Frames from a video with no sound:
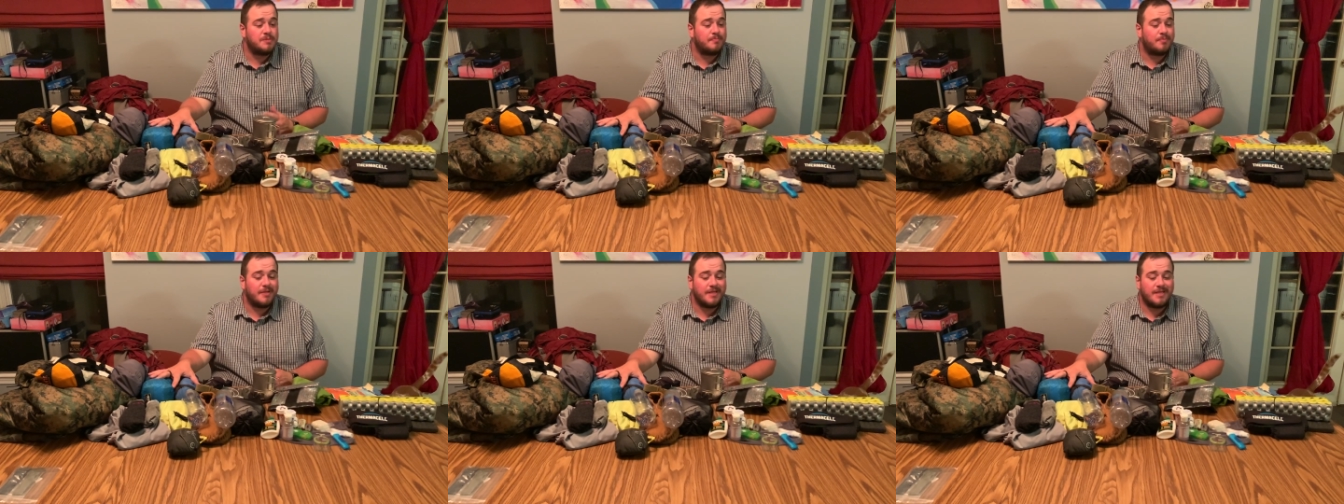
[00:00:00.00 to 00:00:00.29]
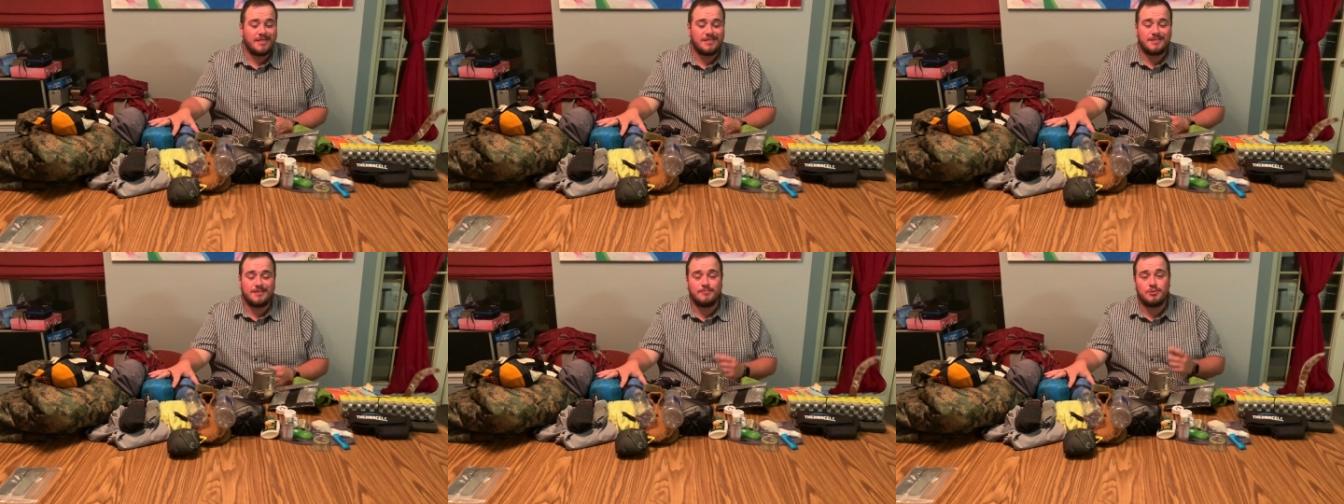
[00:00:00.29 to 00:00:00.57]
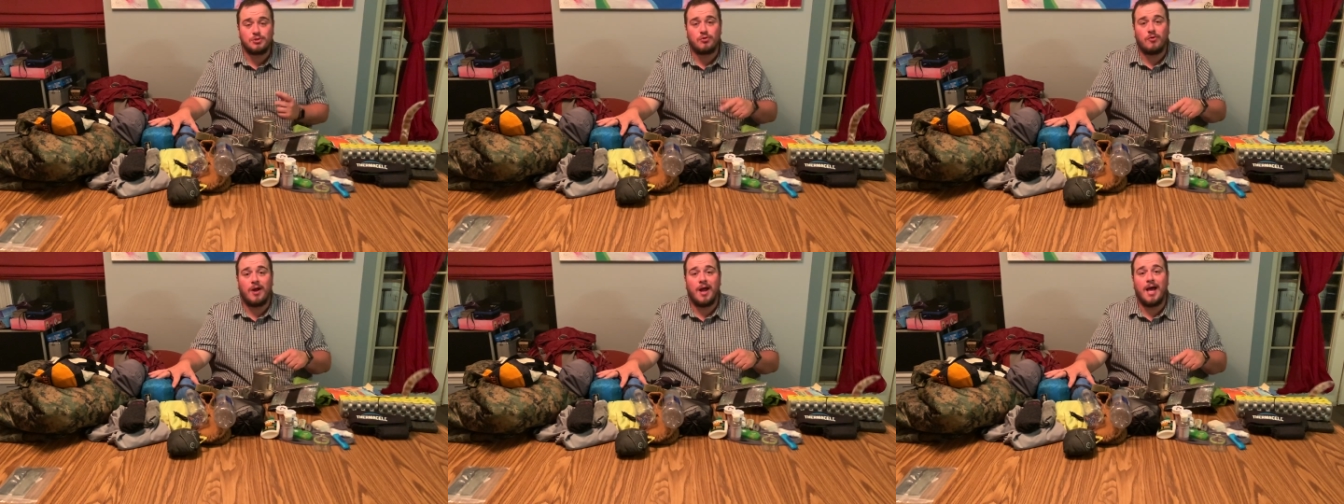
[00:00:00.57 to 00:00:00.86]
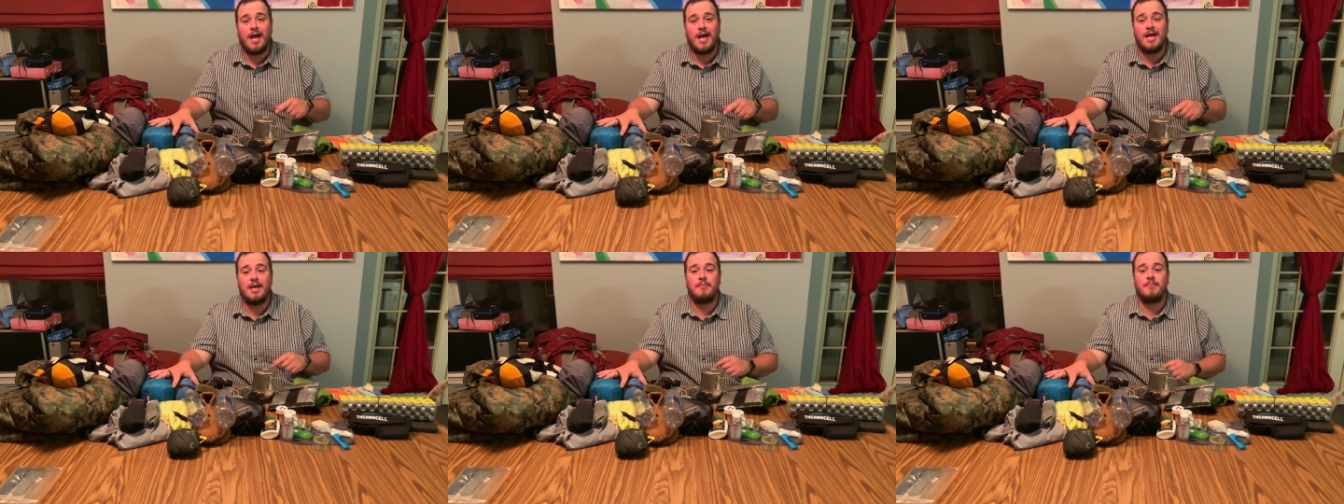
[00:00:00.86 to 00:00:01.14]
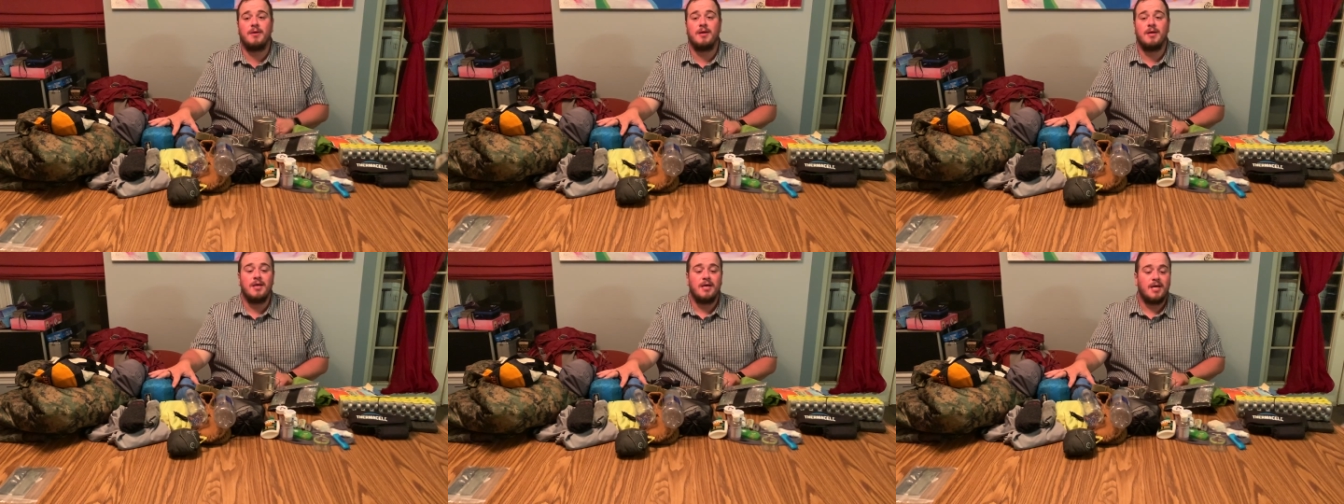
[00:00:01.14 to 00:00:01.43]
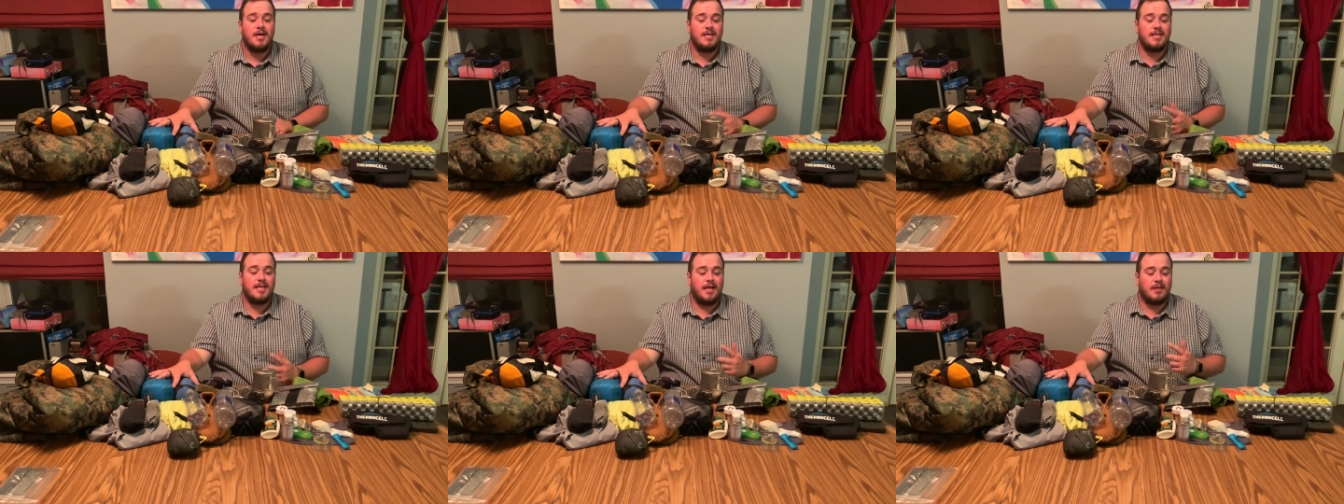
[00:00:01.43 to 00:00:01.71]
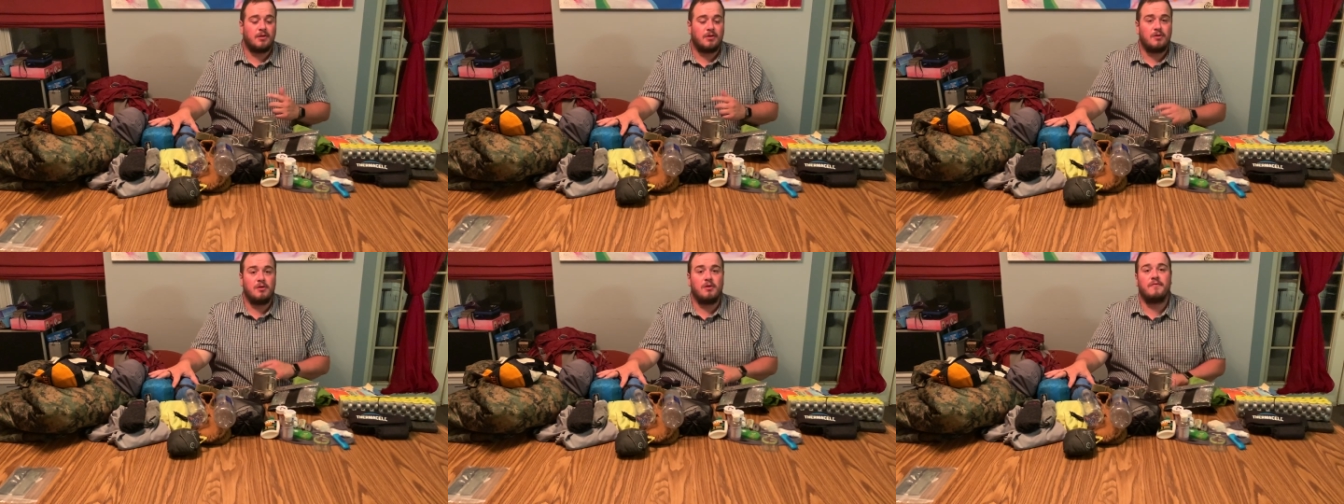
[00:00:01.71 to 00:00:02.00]
please subscribe. Hit that
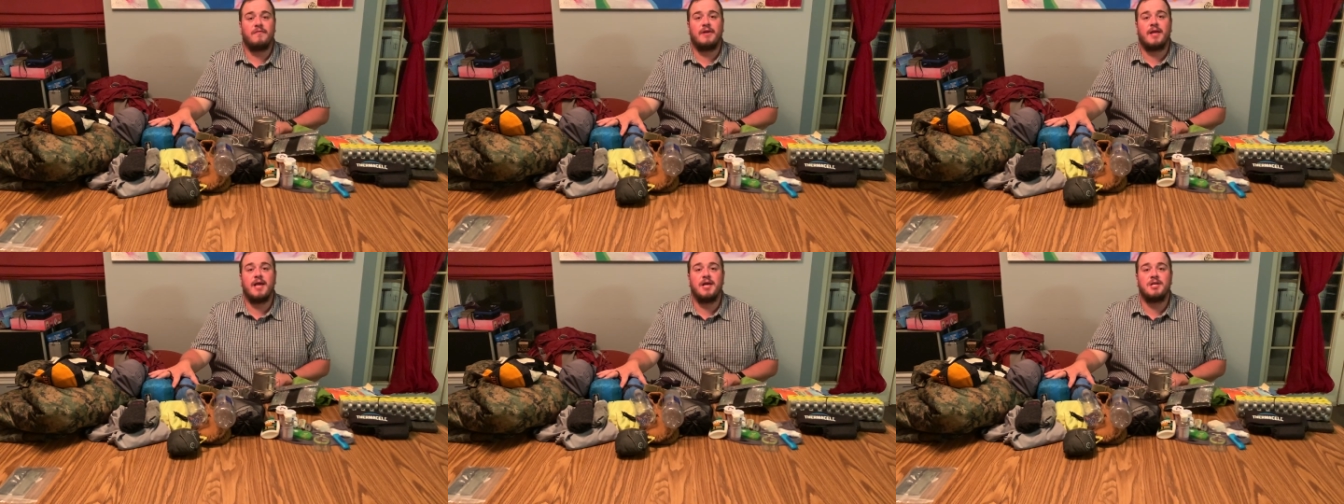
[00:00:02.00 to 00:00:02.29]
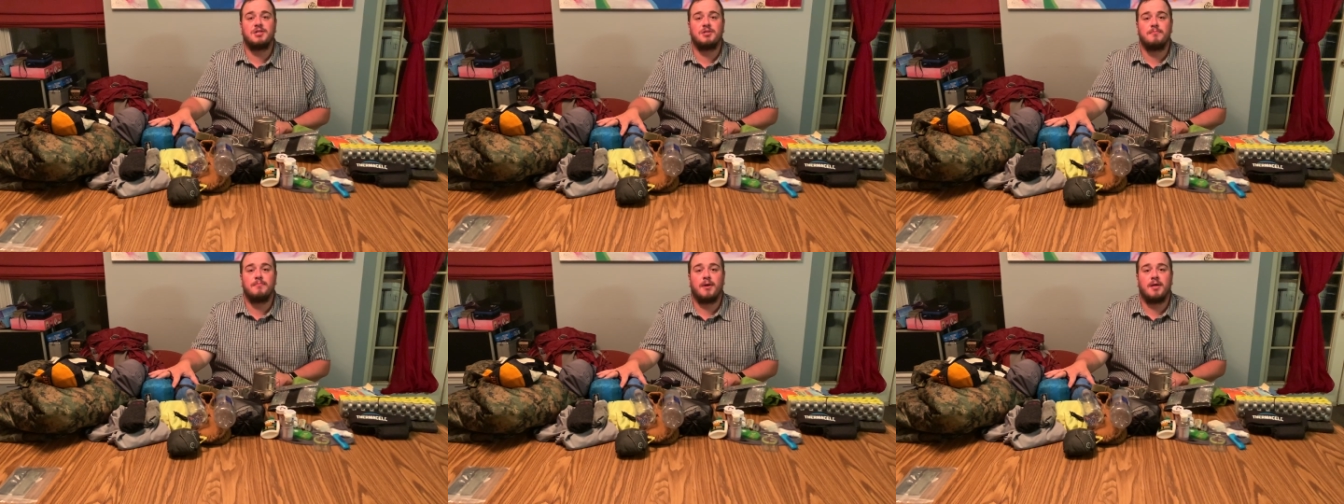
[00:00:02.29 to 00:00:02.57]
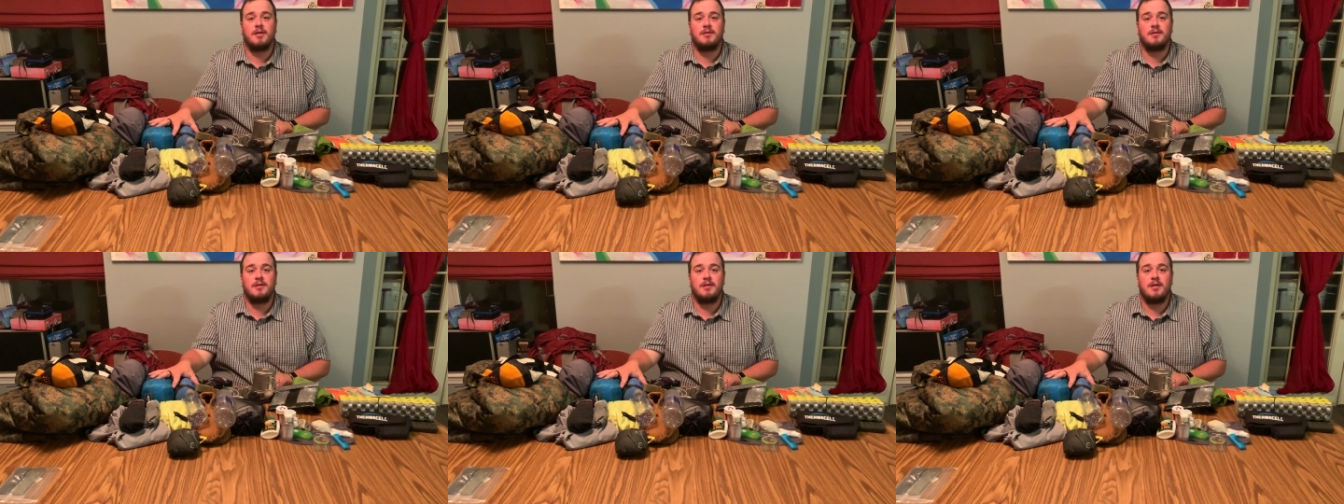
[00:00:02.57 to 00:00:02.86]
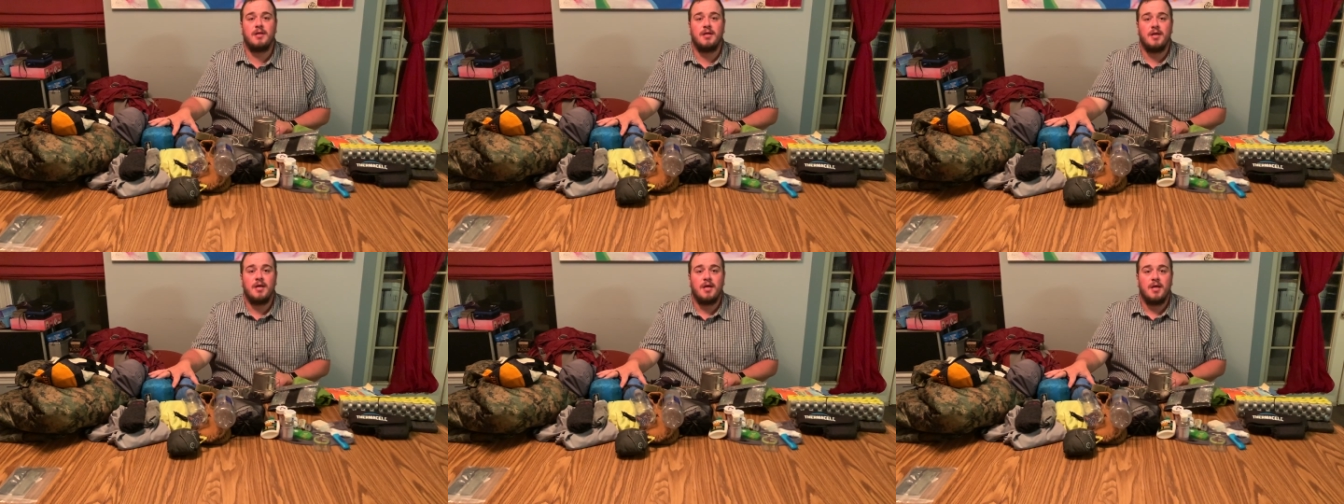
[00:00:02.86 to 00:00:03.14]
little notification button.